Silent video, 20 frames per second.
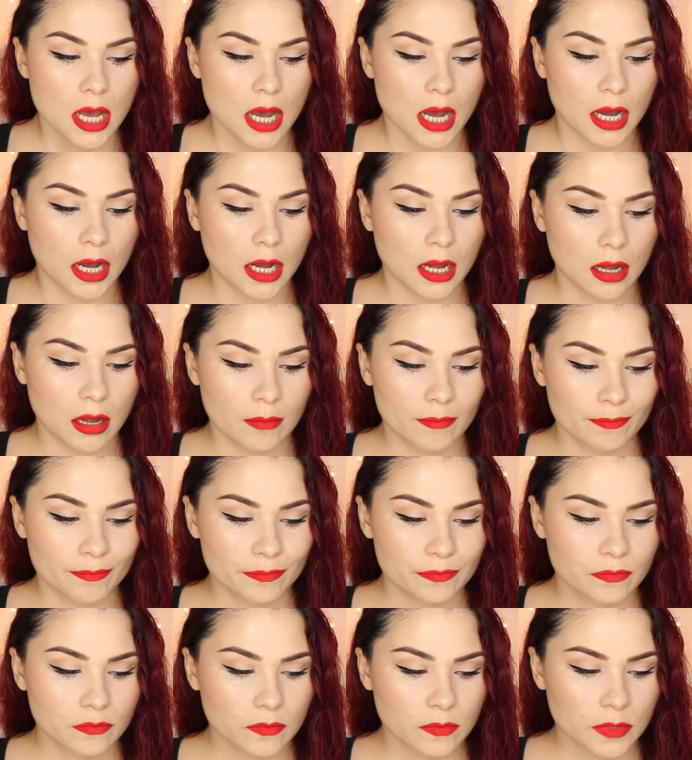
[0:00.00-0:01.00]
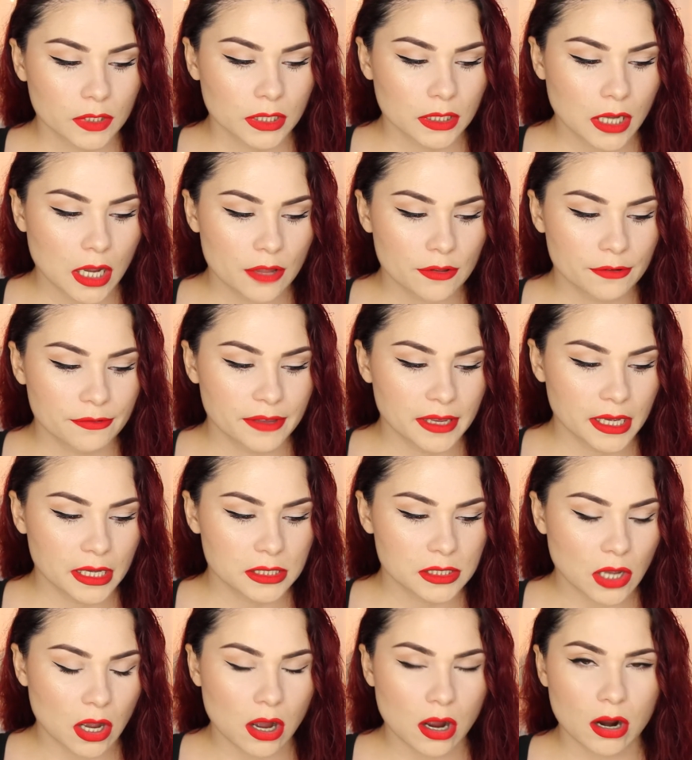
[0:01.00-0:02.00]
Um, other
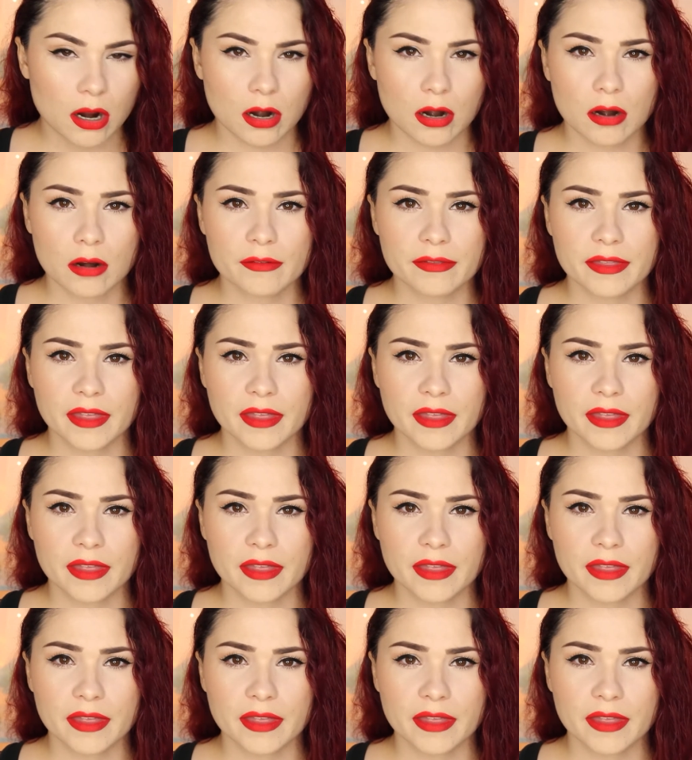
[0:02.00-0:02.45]
things are